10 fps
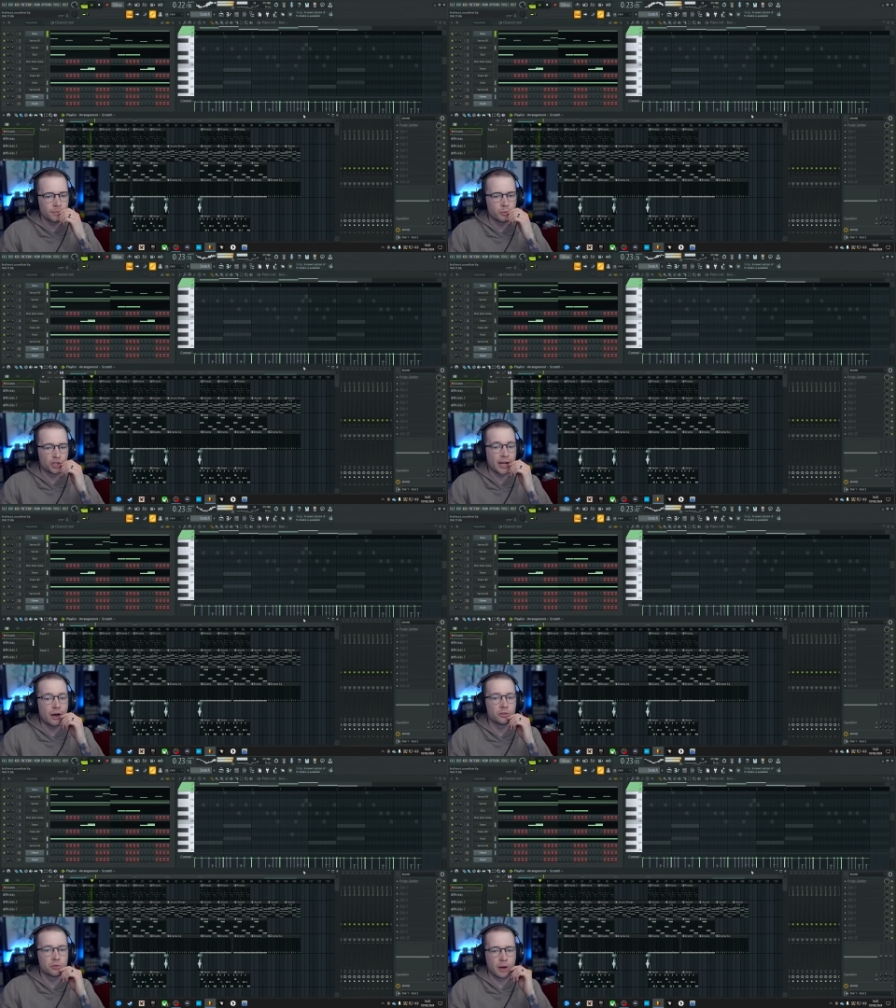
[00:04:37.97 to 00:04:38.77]
But
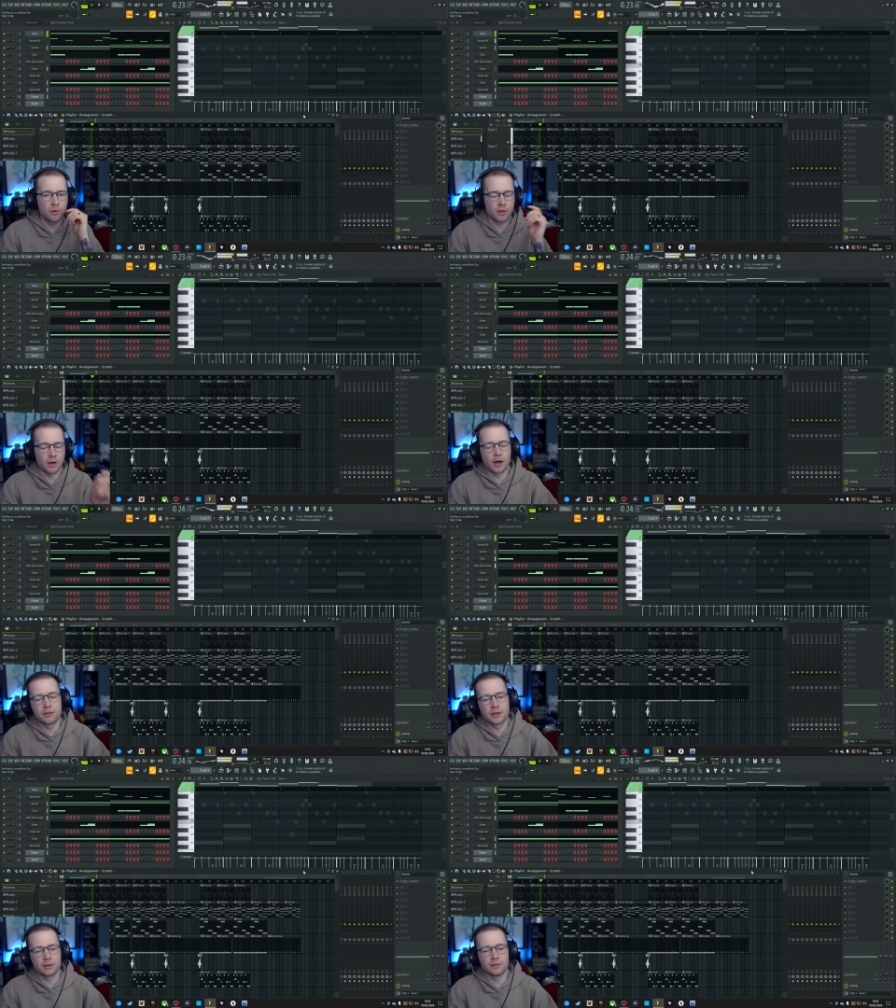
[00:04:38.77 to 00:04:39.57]
shout outs to my brother. I
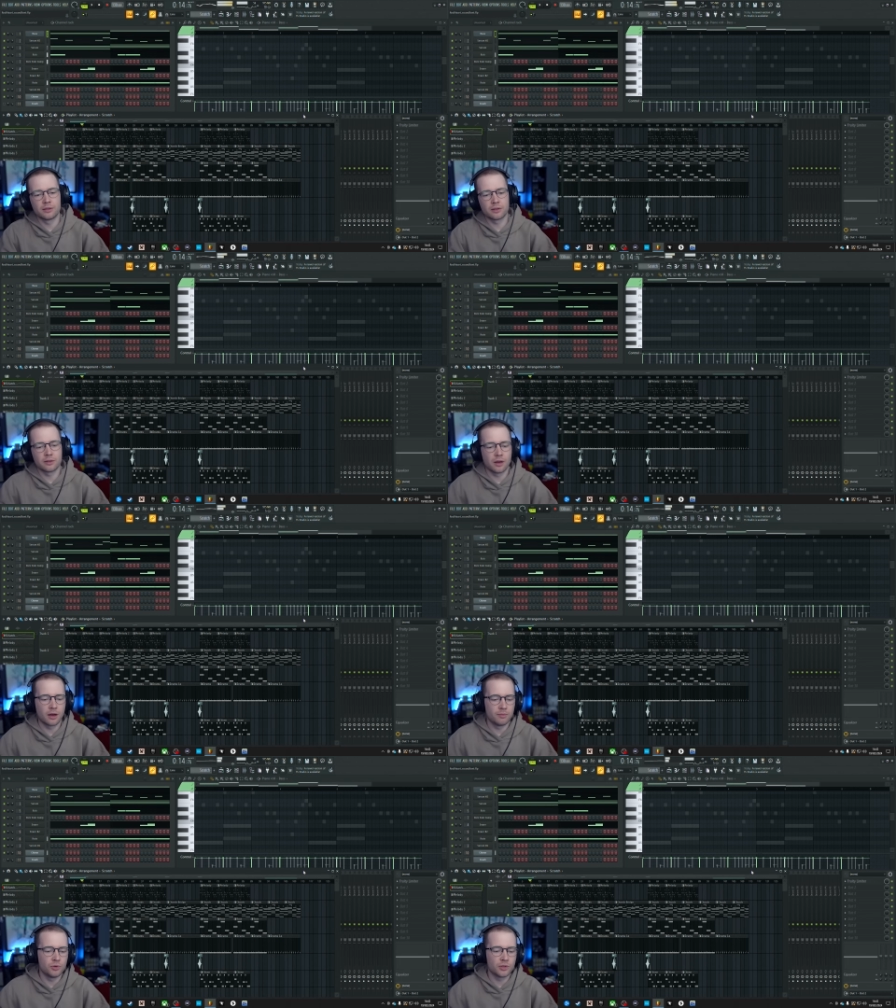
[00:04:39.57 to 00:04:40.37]
send
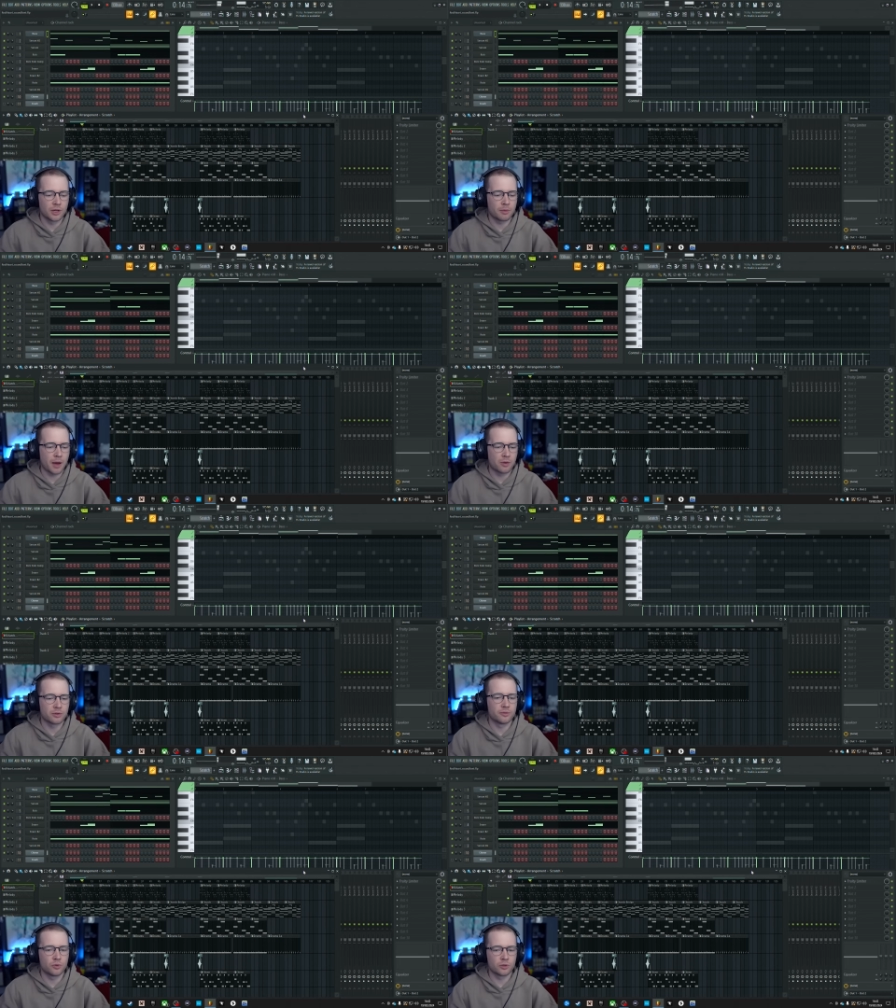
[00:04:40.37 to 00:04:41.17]
music
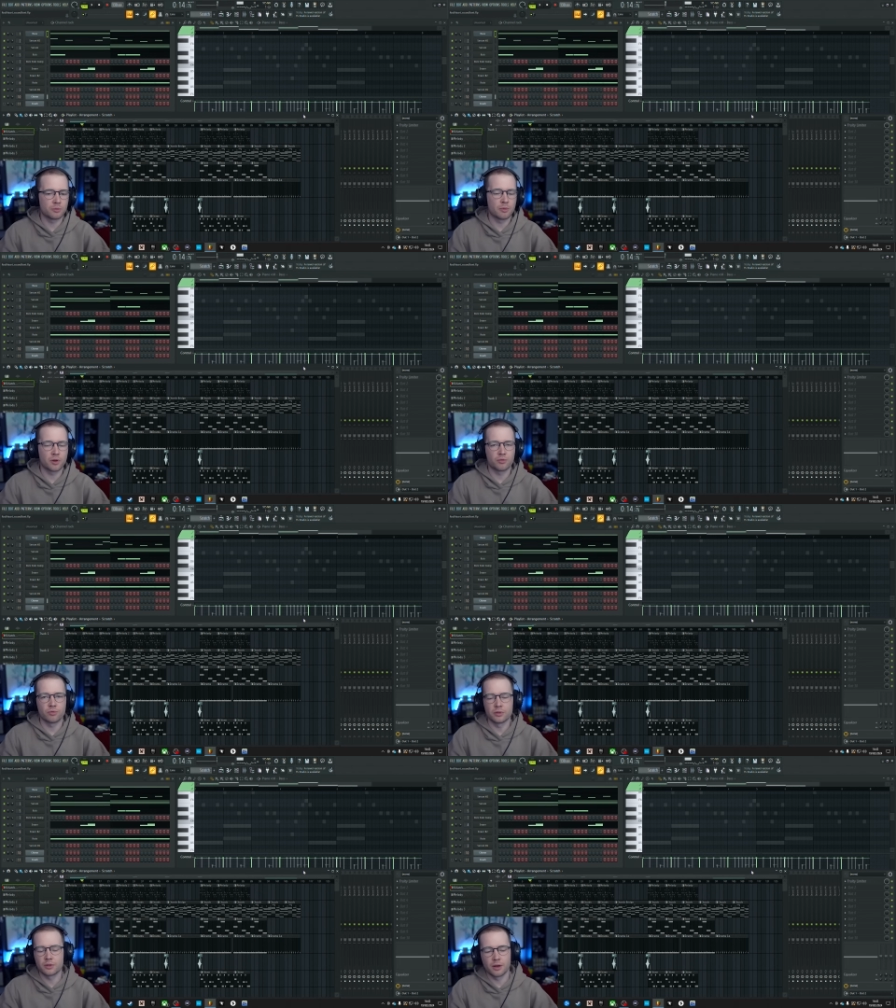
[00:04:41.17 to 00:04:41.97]
backwards and forwards to my brother
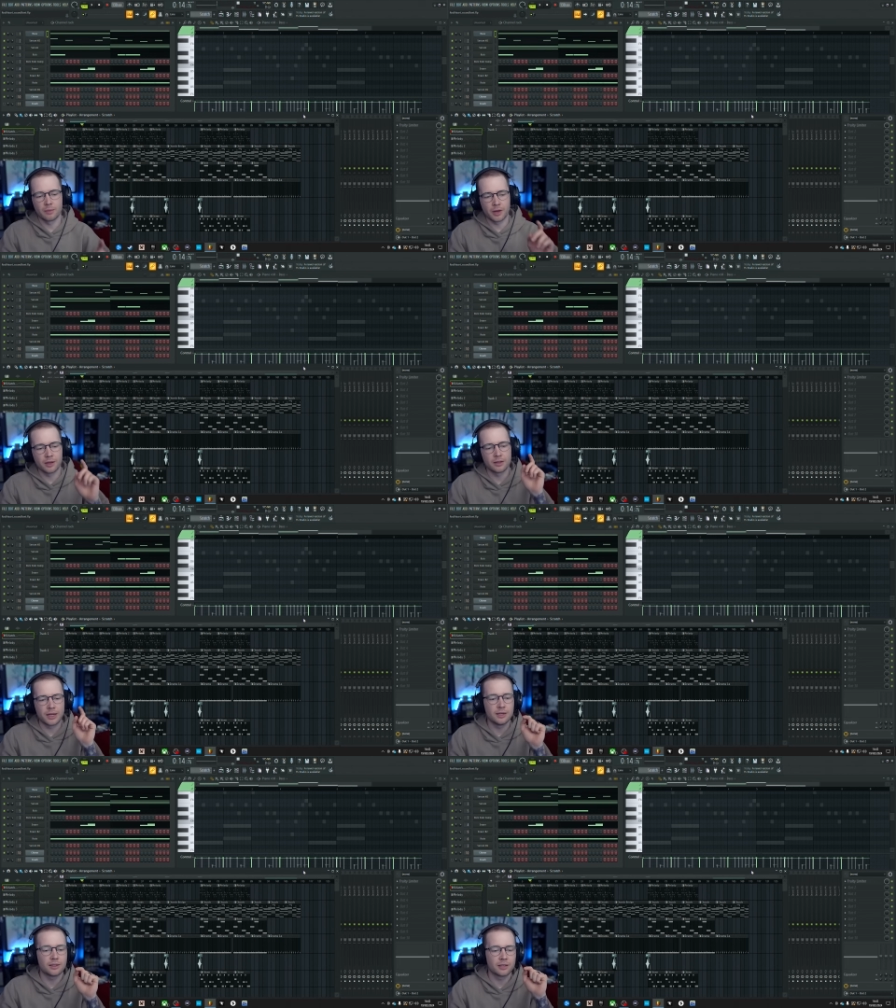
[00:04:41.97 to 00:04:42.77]
all the time, and
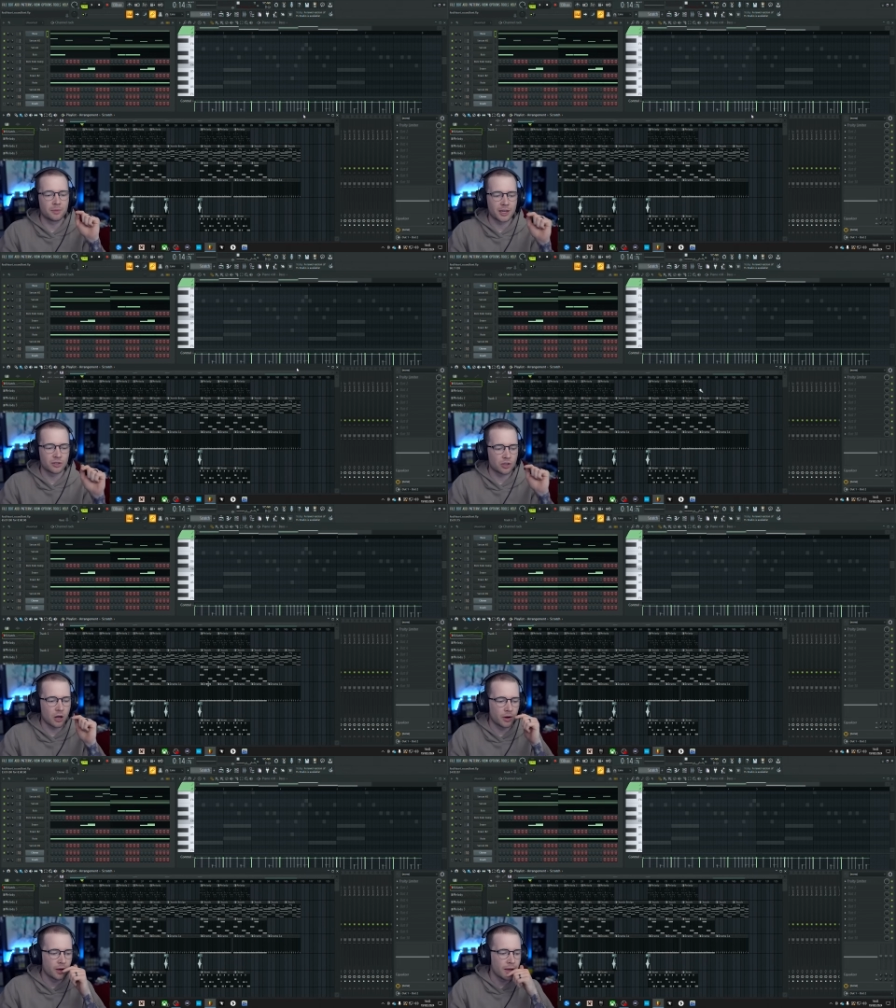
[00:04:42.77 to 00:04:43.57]
he said to make it
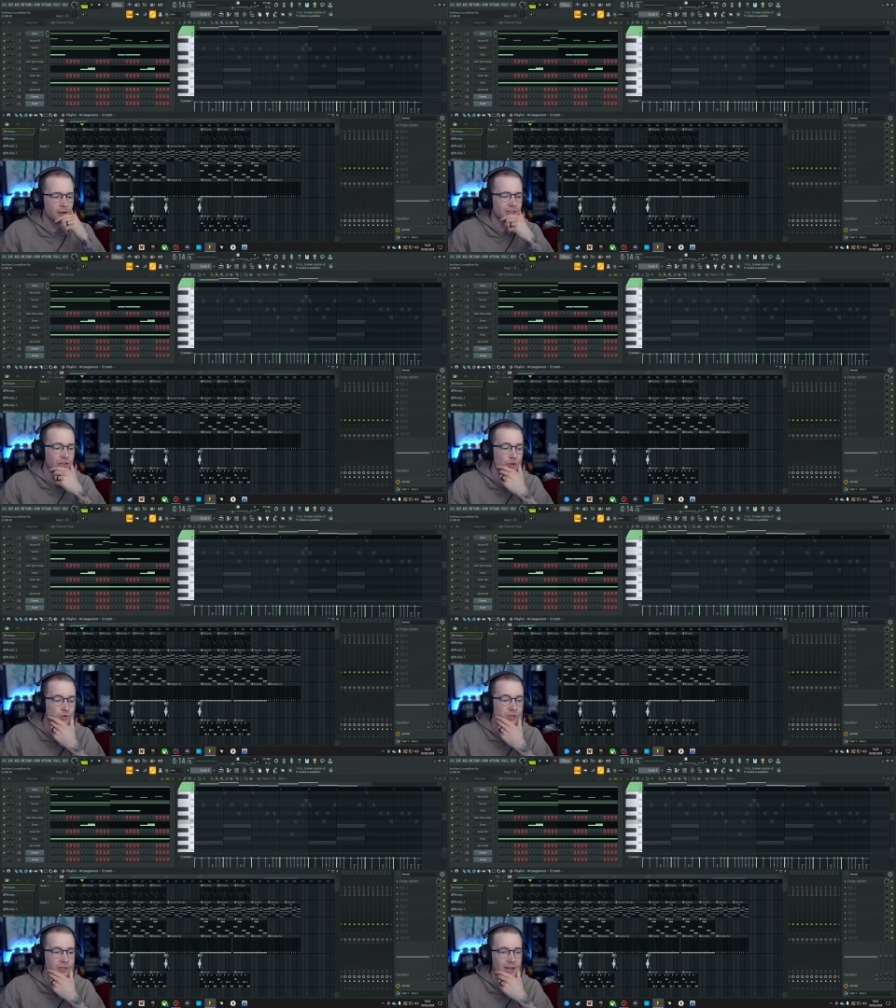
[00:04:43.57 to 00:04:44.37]
slower, because it
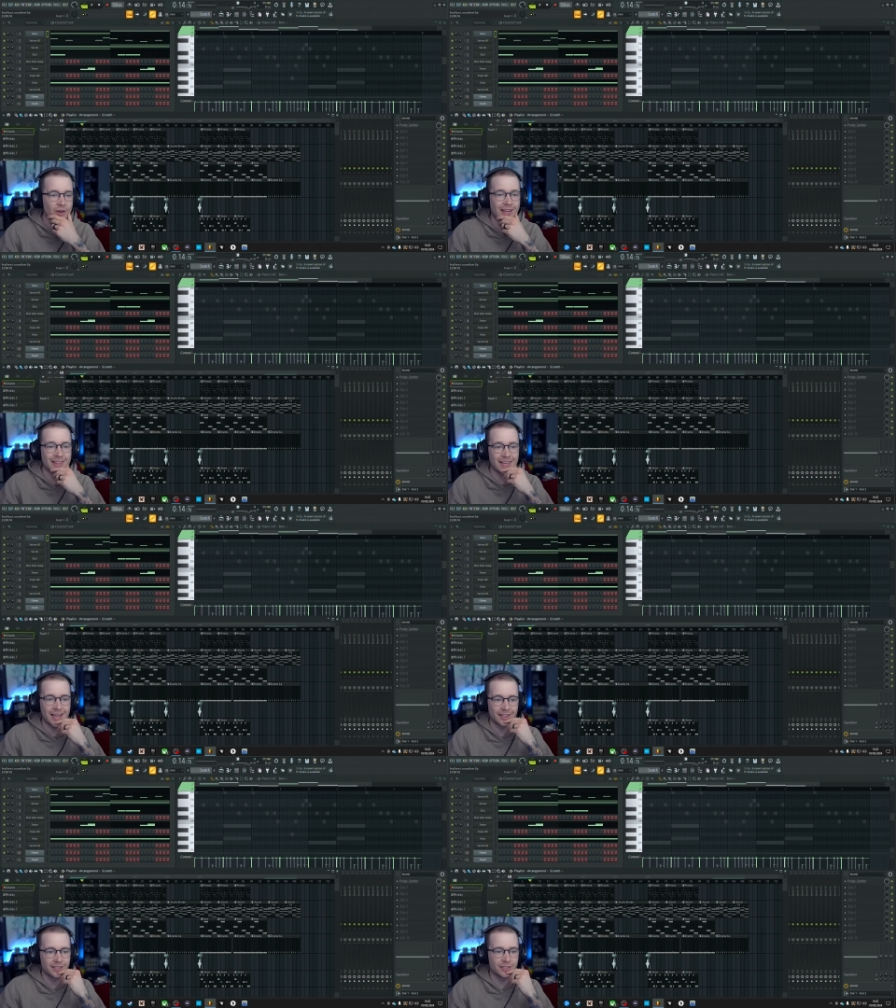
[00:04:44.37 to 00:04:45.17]
used to sound like
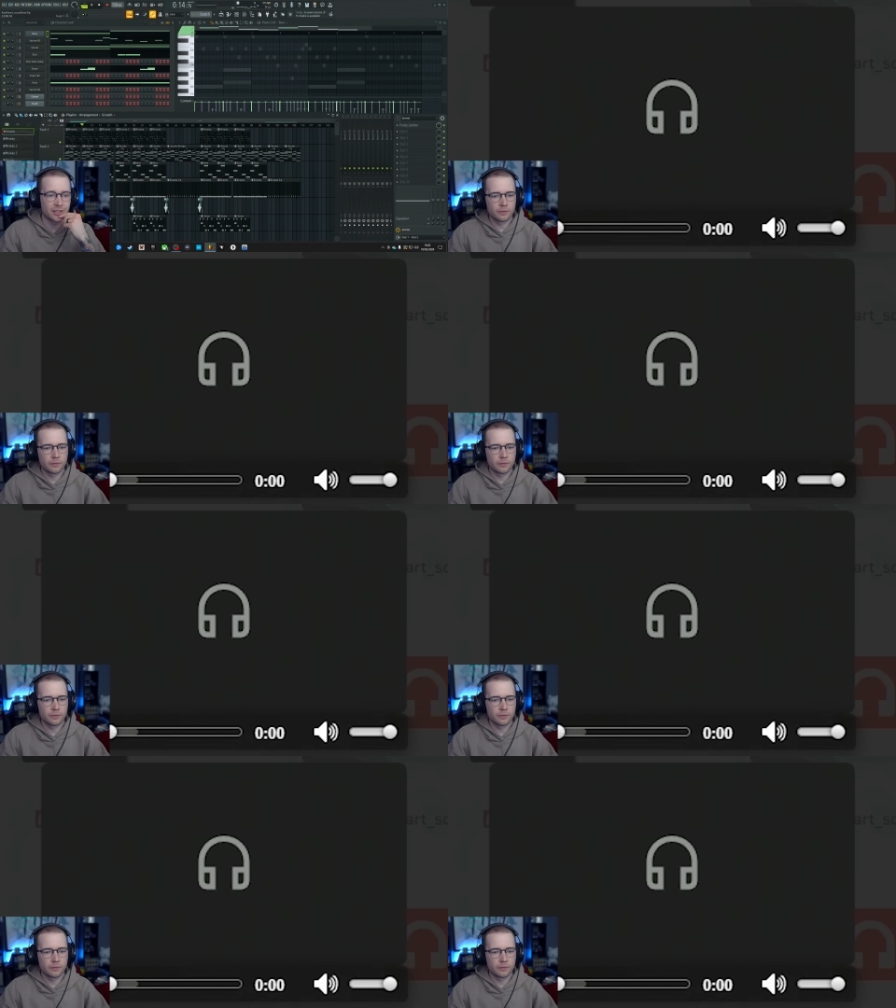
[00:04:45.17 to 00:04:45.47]
this.